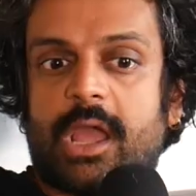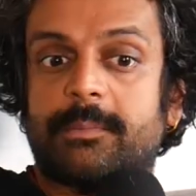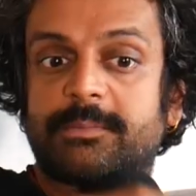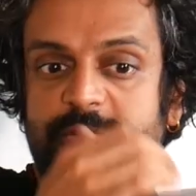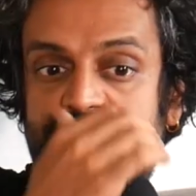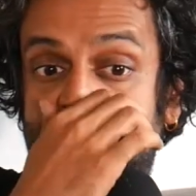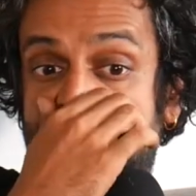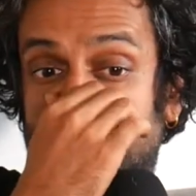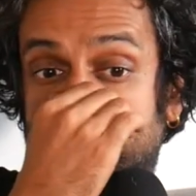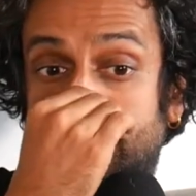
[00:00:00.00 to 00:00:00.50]

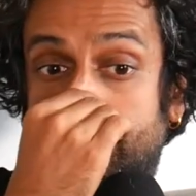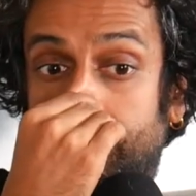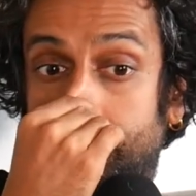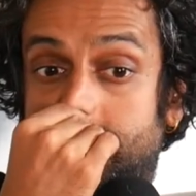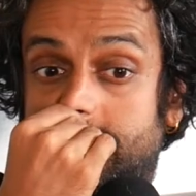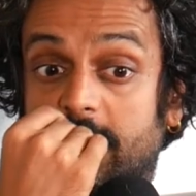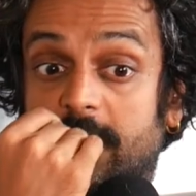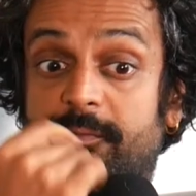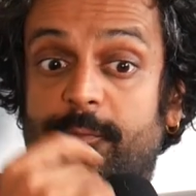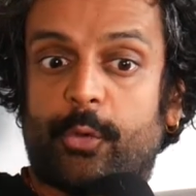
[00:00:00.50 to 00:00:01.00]
comes just from
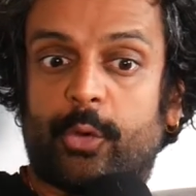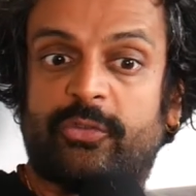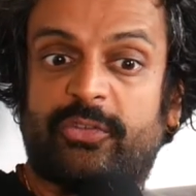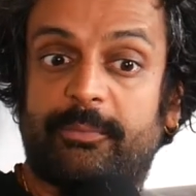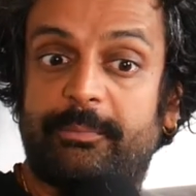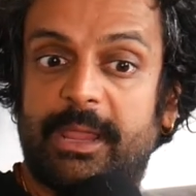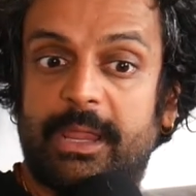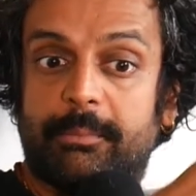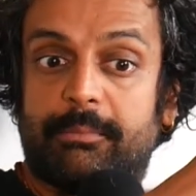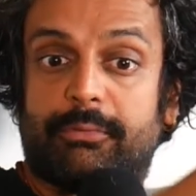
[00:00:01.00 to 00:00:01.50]
sheer force
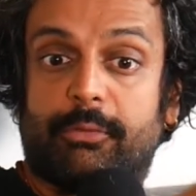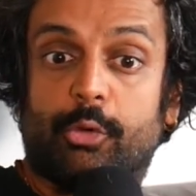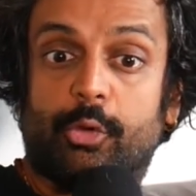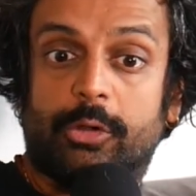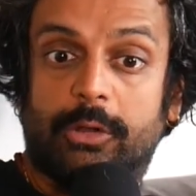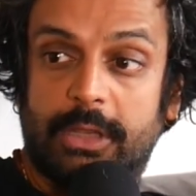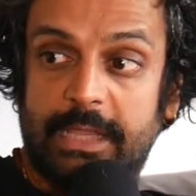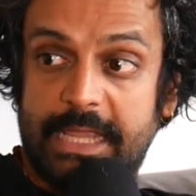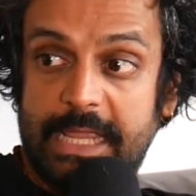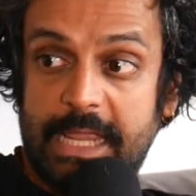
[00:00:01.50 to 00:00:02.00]
of being
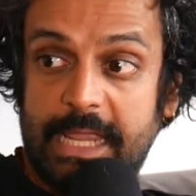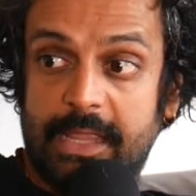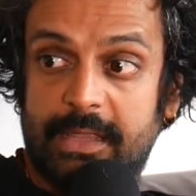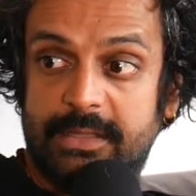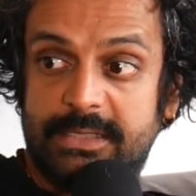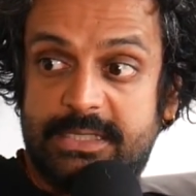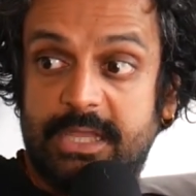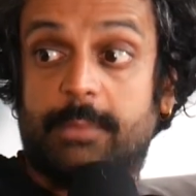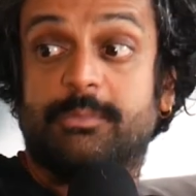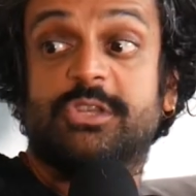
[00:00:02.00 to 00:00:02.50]

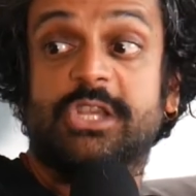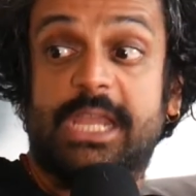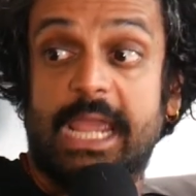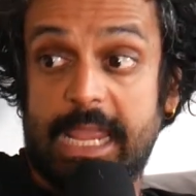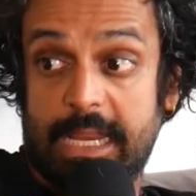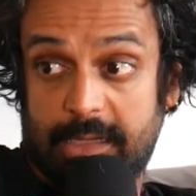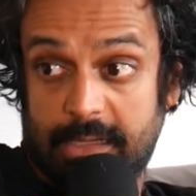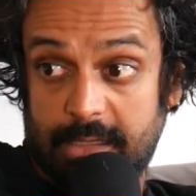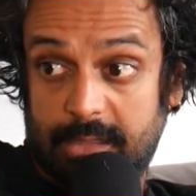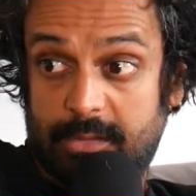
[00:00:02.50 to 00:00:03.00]
brutally
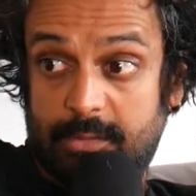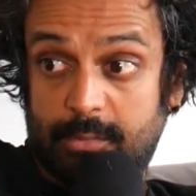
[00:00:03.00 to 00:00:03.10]
subjugated,